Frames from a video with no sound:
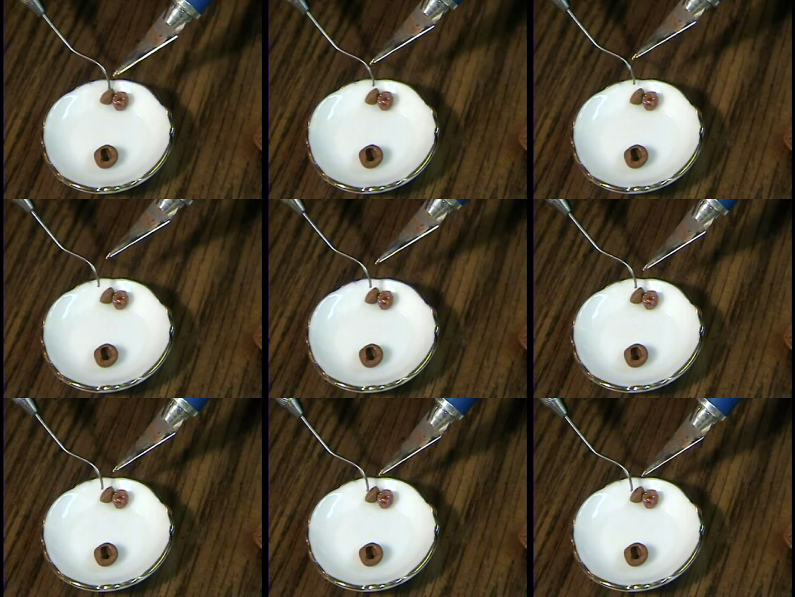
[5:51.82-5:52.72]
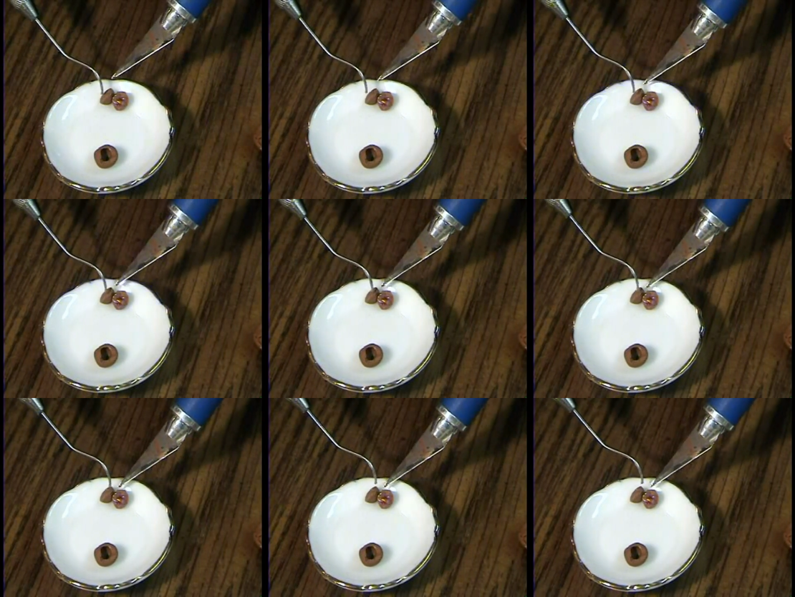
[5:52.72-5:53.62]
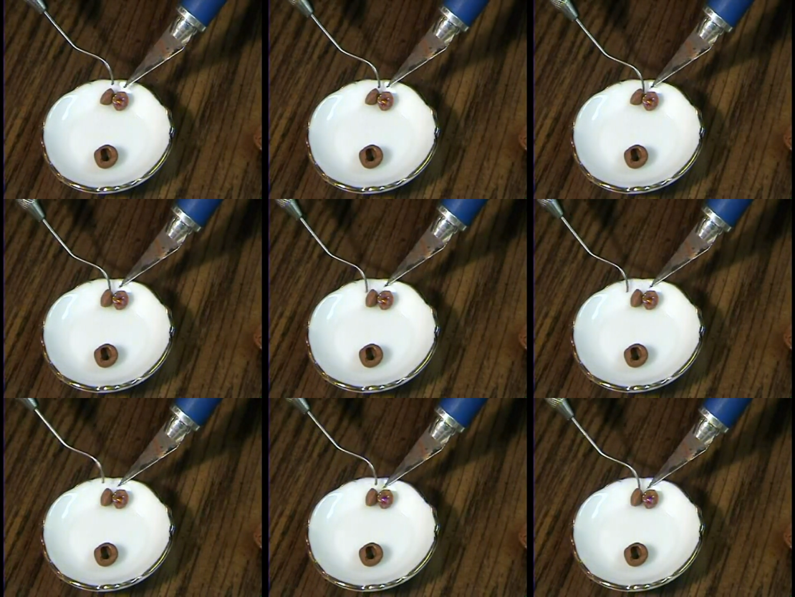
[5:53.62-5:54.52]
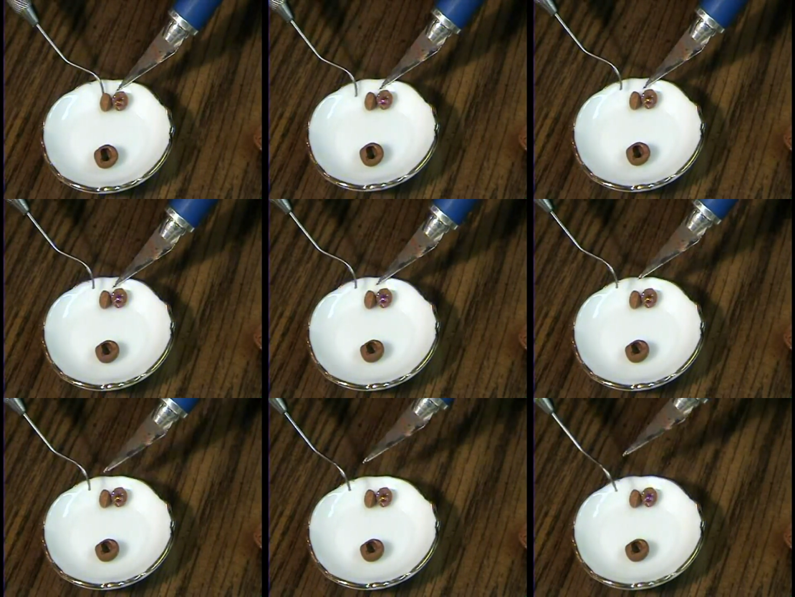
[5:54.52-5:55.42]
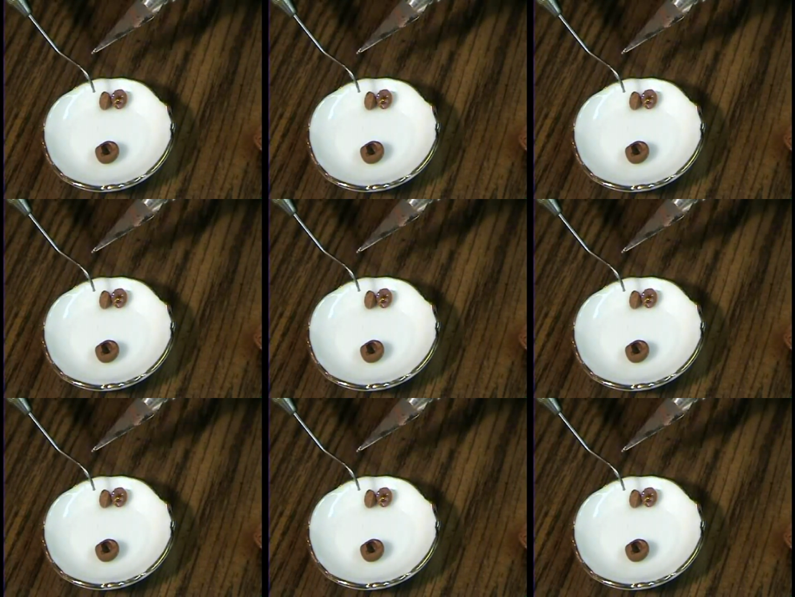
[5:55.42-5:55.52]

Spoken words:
(no speaker visible)